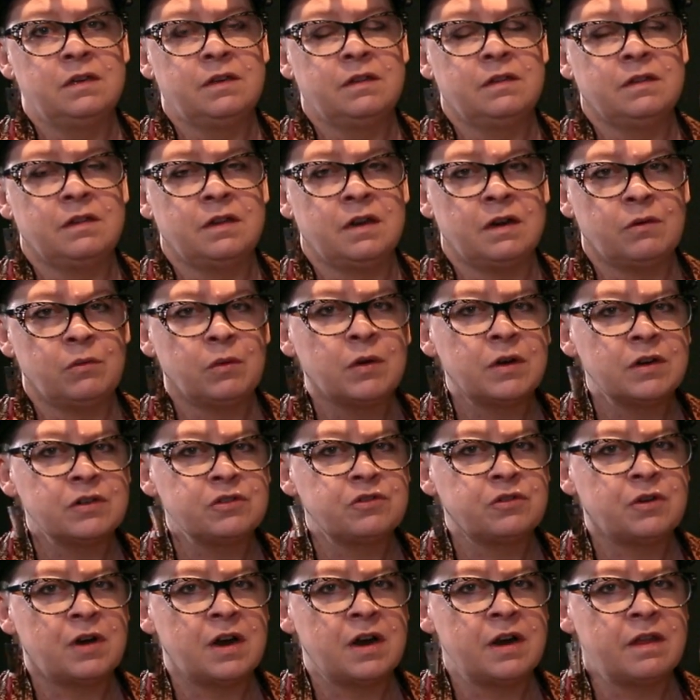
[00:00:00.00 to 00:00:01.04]
that I want to
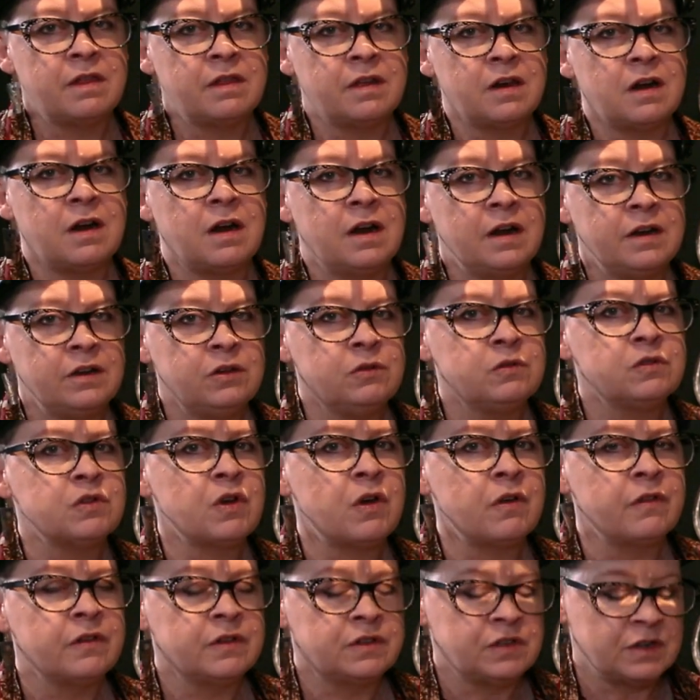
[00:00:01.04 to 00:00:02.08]
try that I use
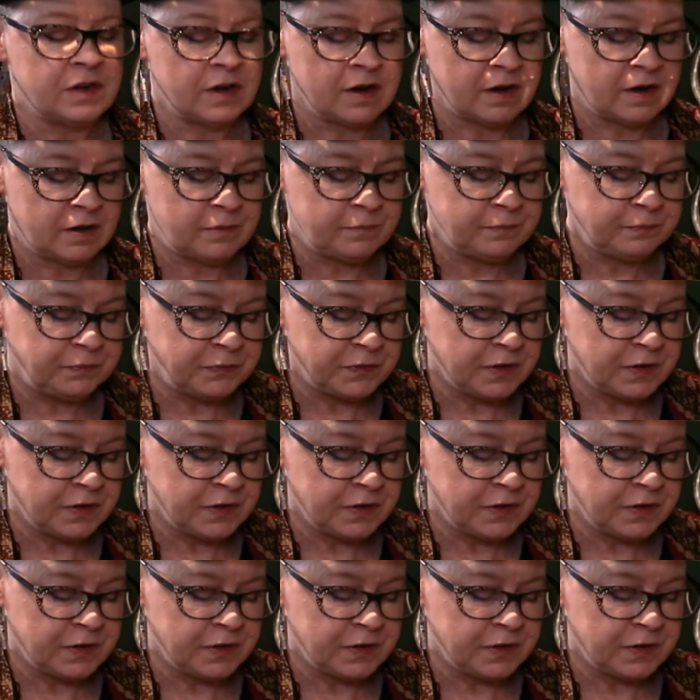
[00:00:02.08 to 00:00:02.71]
all the time.